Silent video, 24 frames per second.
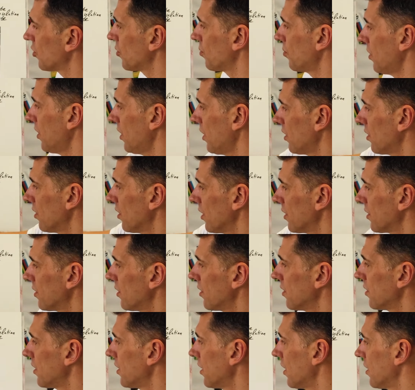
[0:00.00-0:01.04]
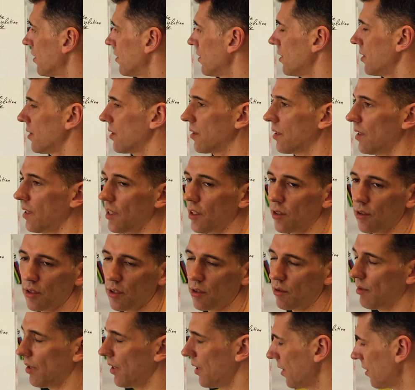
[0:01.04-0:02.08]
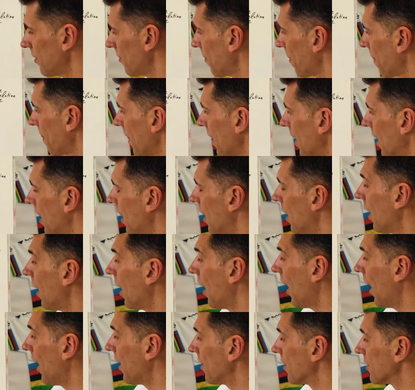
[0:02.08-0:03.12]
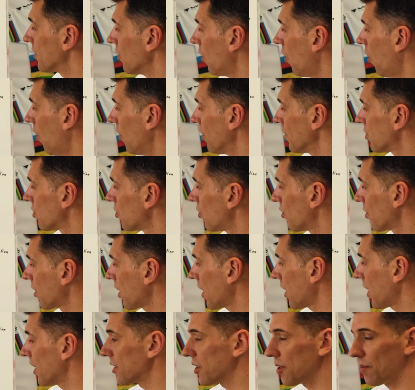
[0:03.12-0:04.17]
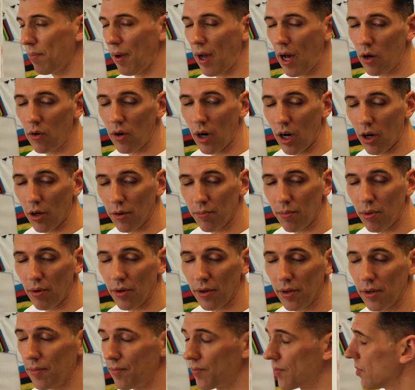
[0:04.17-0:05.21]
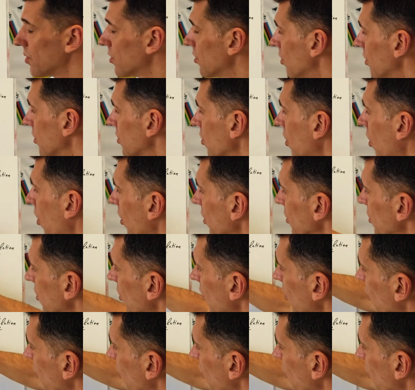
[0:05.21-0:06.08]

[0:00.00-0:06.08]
speak, that's the clearance rate. And it's also looking at the power output. So it's also